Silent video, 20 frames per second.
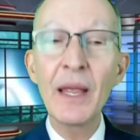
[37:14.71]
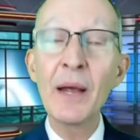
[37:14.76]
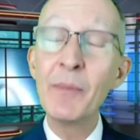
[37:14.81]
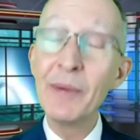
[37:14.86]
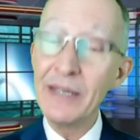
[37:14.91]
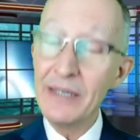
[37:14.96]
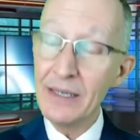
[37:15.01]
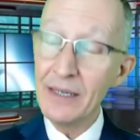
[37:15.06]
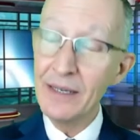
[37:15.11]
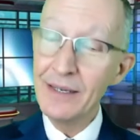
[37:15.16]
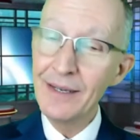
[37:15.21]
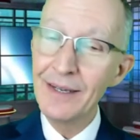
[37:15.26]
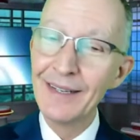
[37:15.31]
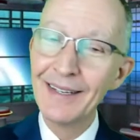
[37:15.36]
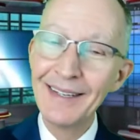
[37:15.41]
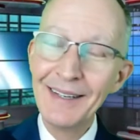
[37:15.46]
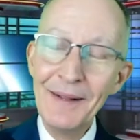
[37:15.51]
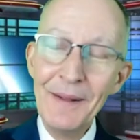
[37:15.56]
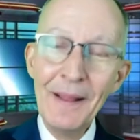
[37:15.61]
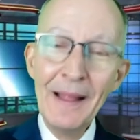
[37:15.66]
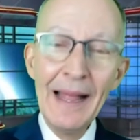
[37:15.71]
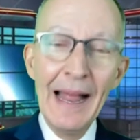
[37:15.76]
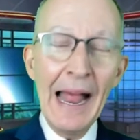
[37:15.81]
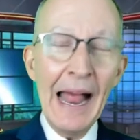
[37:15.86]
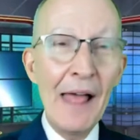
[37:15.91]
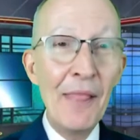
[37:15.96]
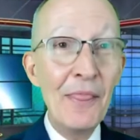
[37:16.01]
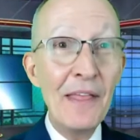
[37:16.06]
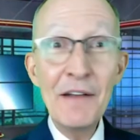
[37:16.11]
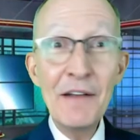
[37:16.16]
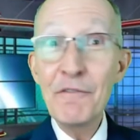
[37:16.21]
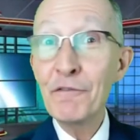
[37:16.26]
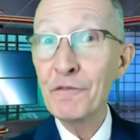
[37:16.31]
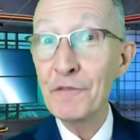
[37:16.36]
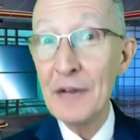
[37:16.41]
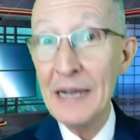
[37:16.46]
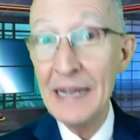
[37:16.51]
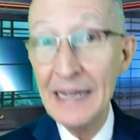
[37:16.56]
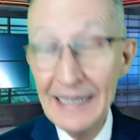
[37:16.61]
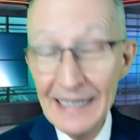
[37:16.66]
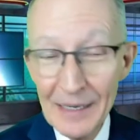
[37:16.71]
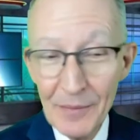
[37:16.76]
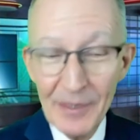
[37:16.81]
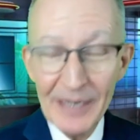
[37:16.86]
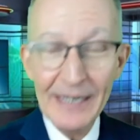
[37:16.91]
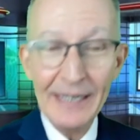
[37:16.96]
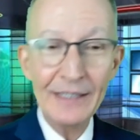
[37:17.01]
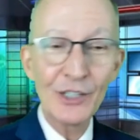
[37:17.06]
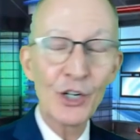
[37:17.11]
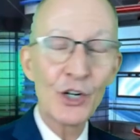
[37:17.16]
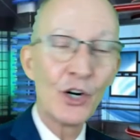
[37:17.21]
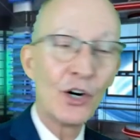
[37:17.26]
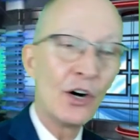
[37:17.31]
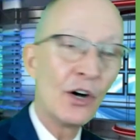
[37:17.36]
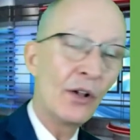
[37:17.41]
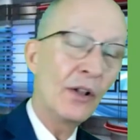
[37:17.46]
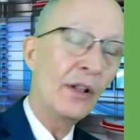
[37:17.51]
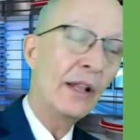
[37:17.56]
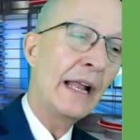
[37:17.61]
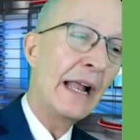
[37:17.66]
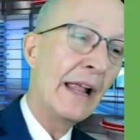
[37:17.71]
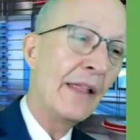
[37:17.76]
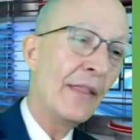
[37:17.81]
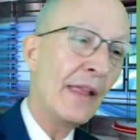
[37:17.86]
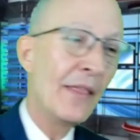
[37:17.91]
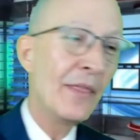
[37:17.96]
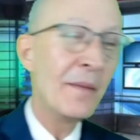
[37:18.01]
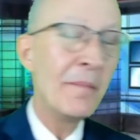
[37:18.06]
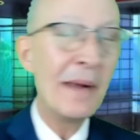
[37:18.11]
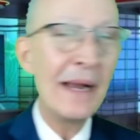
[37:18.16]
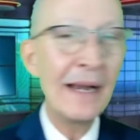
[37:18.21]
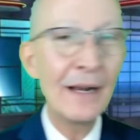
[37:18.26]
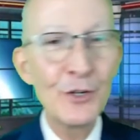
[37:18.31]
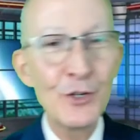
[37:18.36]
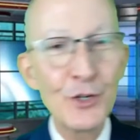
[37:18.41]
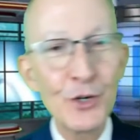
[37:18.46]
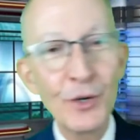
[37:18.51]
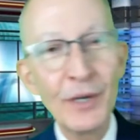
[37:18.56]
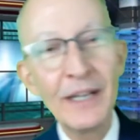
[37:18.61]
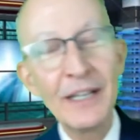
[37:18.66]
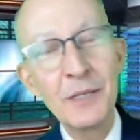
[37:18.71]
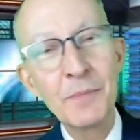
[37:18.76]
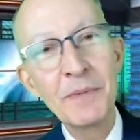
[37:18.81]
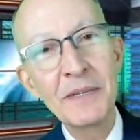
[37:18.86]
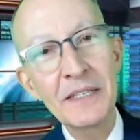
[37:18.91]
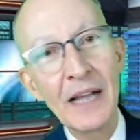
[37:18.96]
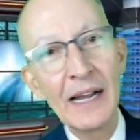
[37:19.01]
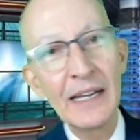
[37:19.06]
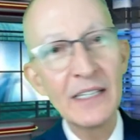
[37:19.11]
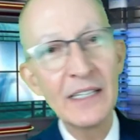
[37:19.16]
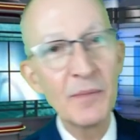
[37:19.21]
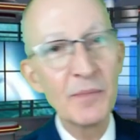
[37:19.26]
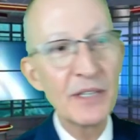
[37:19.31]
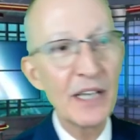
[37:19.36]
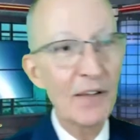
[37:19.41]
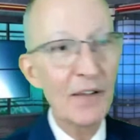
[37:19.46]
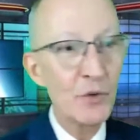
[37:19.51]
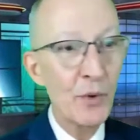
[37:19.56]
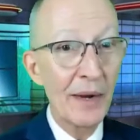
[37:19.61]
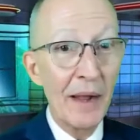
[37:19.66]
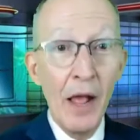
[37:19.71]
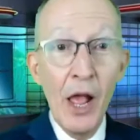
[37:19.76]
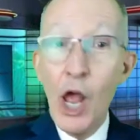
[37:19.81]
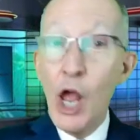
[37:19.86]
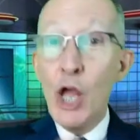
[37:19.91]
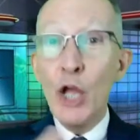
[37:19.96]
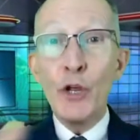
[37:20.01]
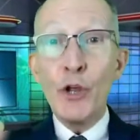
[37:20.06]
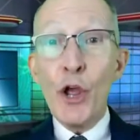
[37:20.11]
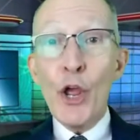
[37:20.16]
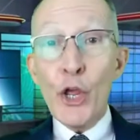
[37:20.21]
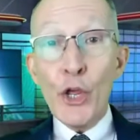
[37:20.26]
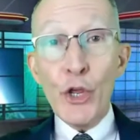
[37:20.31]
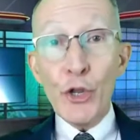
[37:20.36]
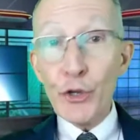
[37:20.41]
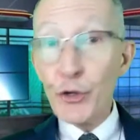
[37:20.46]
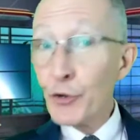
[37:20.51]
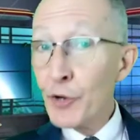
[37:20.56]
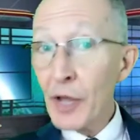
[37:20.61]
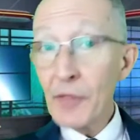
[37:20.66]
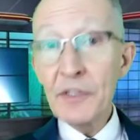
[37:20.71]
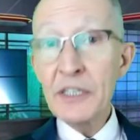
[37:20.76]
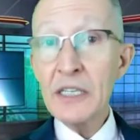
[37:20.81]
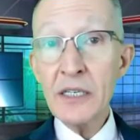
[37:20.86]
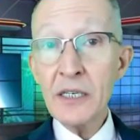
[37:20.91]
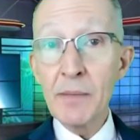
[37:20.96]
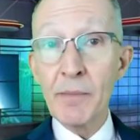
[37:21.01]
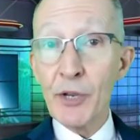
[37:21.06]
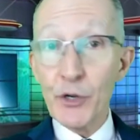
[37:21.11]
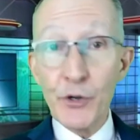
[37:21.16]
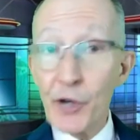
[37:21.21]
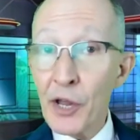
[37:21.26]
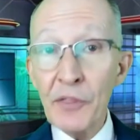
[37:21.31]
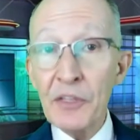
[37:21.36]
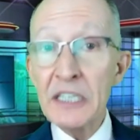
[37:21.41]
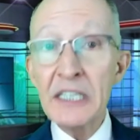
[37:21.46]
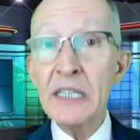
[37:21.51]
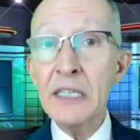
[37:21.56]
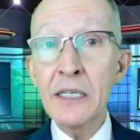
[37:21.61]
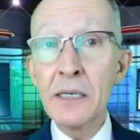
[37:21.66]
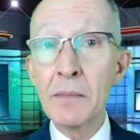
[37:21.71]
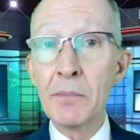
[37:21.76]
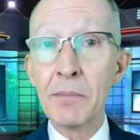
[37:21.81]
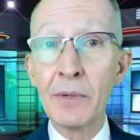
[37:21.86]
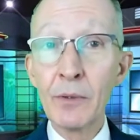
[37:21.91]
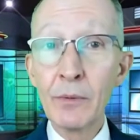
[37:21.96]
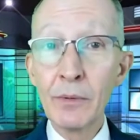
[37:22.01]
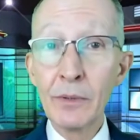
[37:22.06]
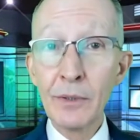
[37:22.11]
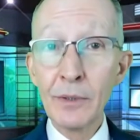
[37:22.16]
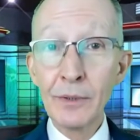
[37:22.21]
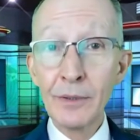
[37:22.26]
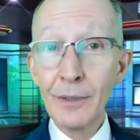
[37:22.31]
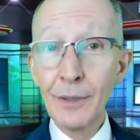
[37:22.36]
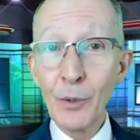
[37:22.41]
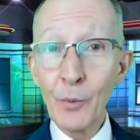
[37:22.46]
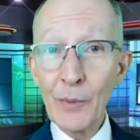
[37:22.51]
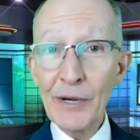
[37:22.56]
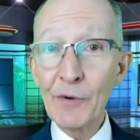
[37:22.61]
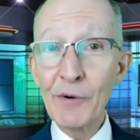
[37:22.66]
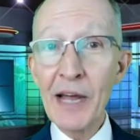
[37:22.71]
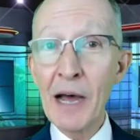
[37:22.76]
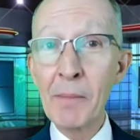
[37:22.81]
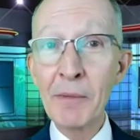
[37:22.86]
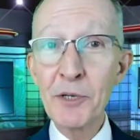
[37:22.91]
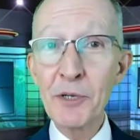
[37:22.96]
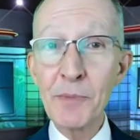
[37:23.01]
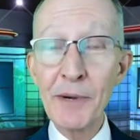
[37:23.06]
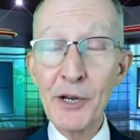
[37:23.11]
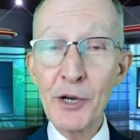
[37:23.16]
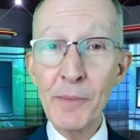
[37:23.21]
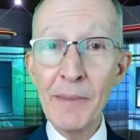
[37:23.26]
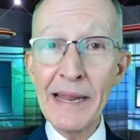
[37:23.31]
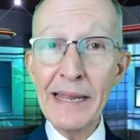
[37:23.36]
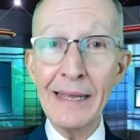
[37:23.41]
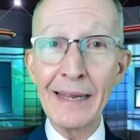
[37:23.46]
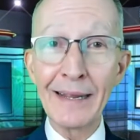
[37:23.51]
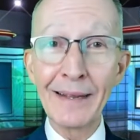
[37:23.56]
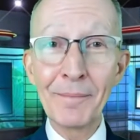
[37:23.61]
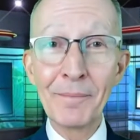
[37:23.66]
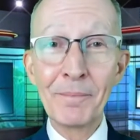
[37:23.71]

And we did. And then finally we get the call, and, and the manager is beside themselves going, You're not in the system. You're not in the system. We don't know how much money you're making.